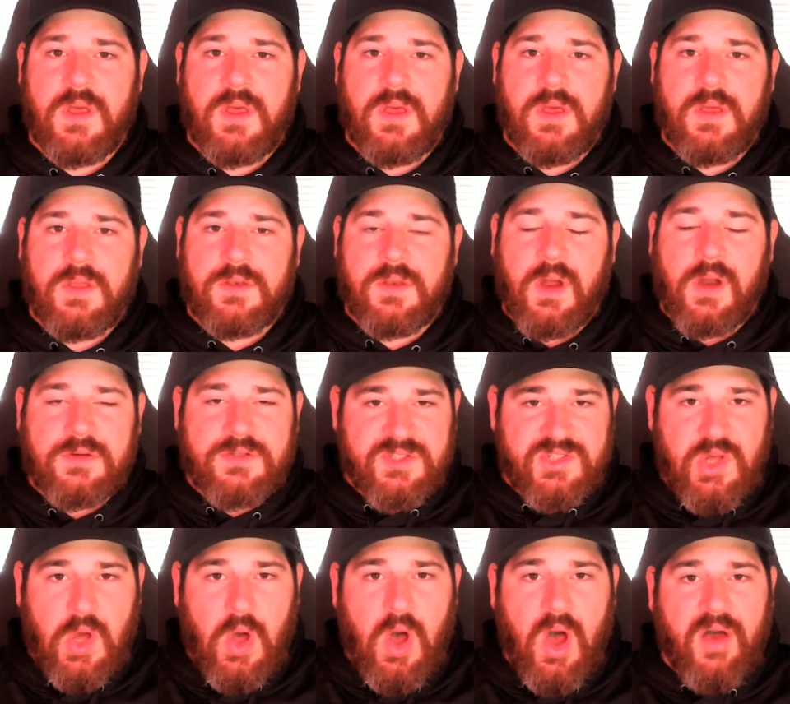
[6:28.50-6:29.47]
Doctors
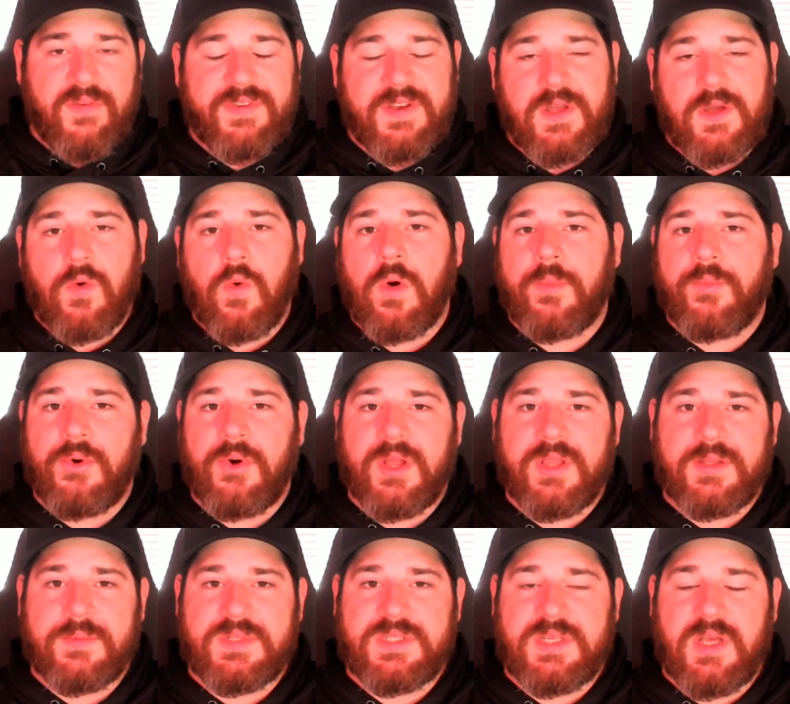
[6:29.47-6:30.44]
often incorporate
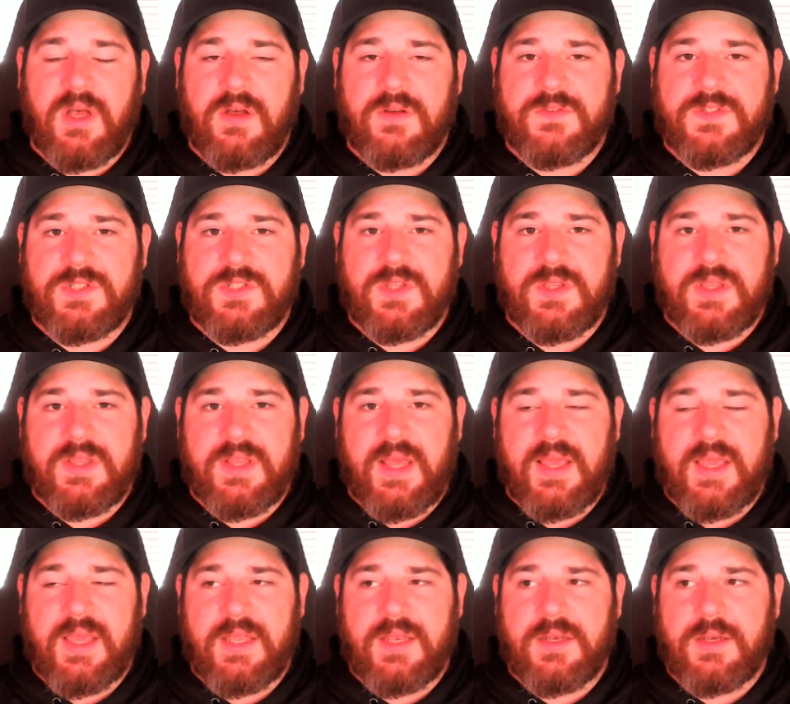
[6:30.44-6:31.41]
themselves so that they
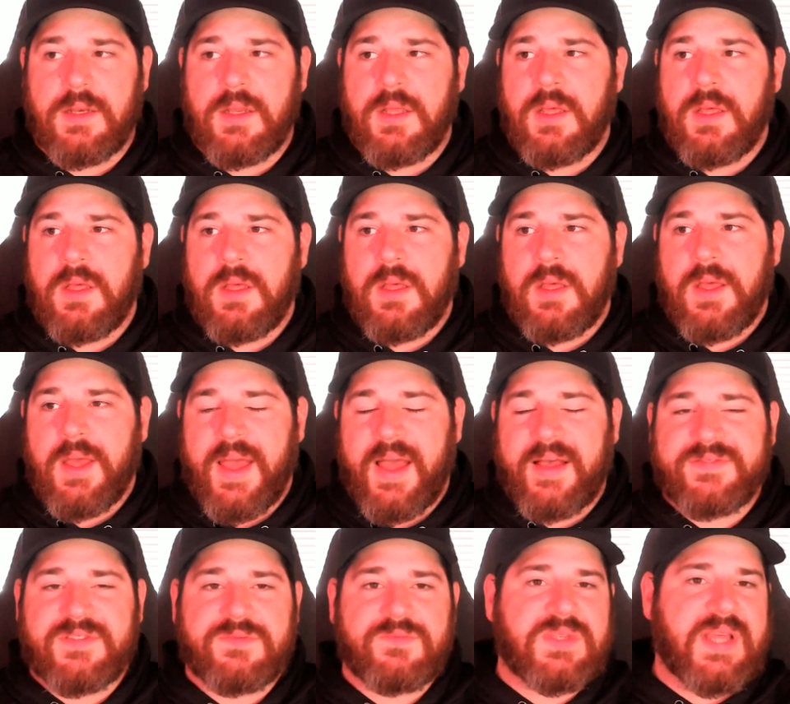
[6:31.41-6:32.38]
can
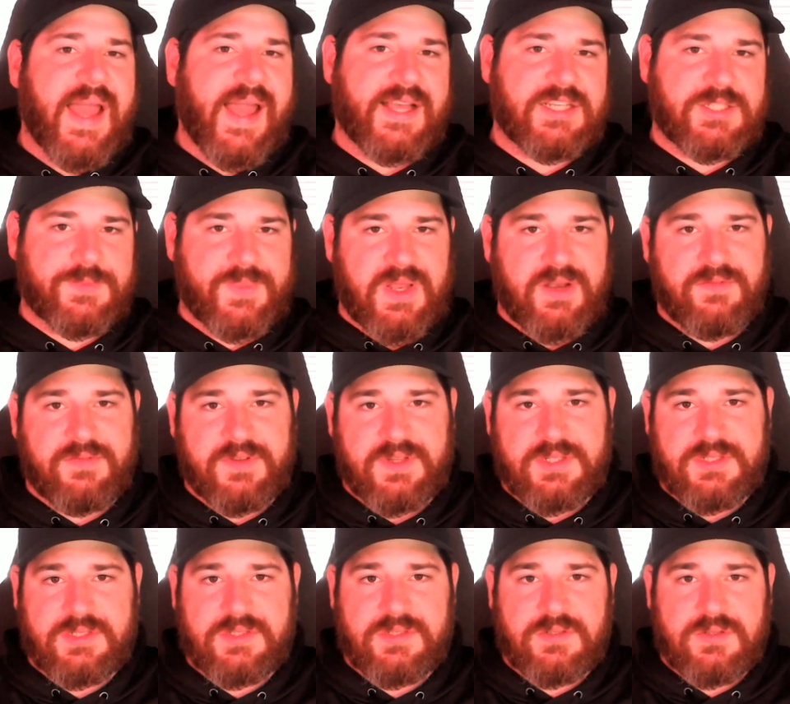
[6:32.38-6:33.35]
have some tax
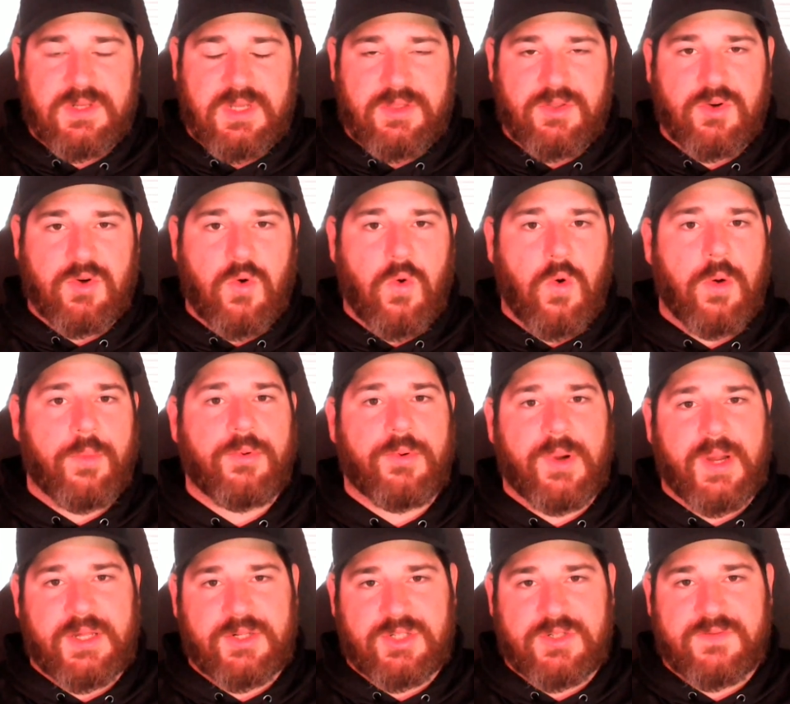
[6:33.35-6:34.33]
benefits in their
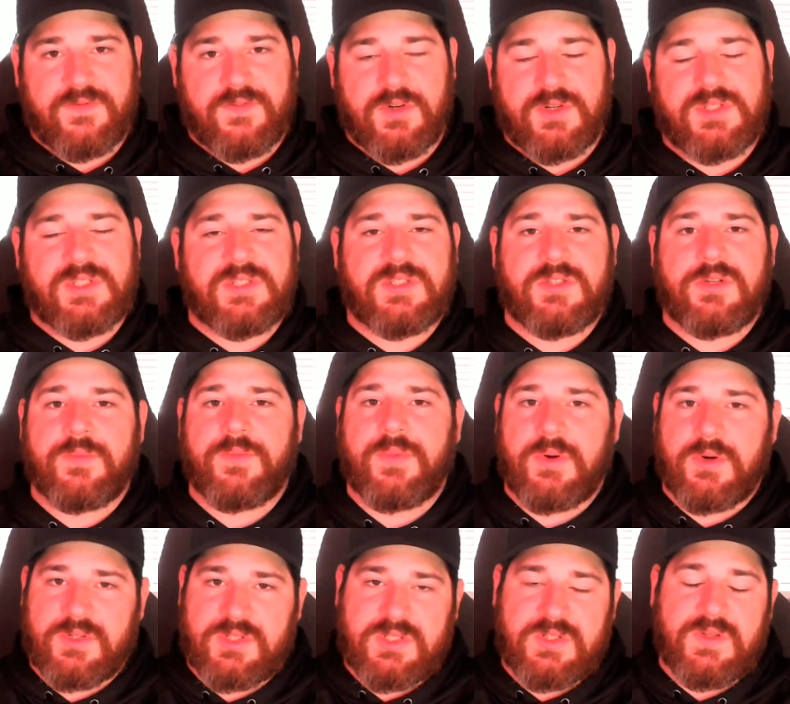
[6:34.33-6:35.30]
corporation versus their
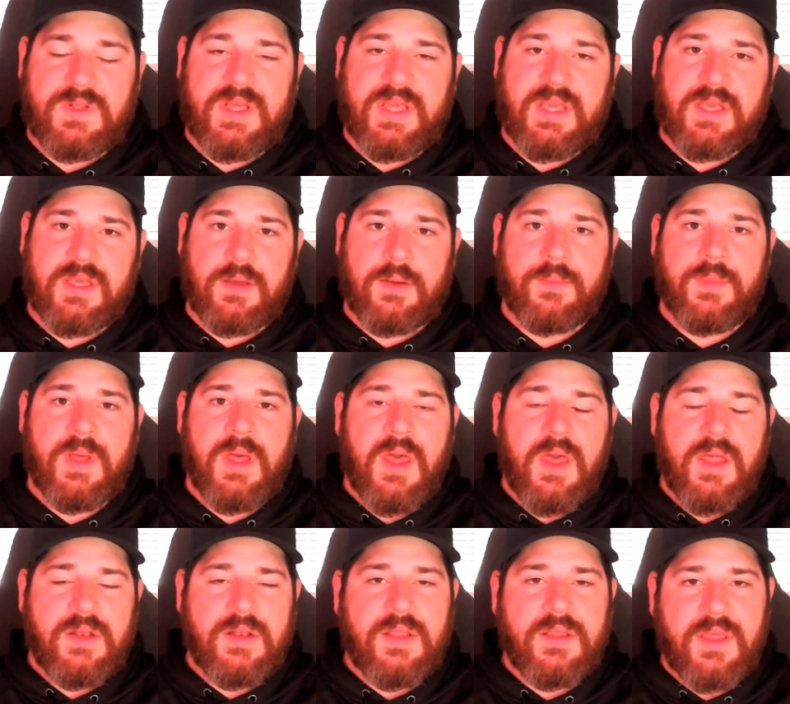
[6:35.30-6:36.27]
personal income.
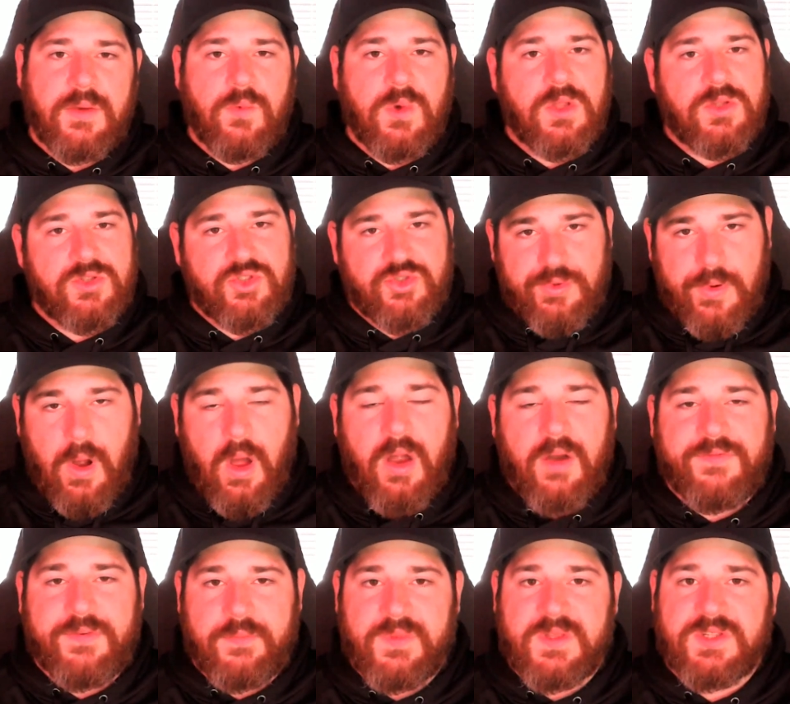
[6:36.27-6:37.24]
Now, they will draw
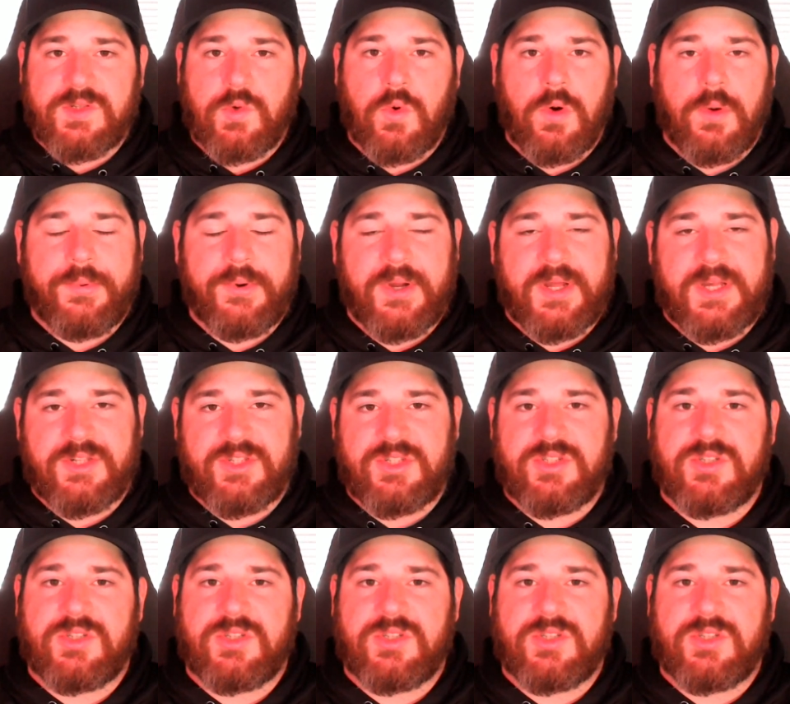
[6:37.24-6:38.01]
from this corporation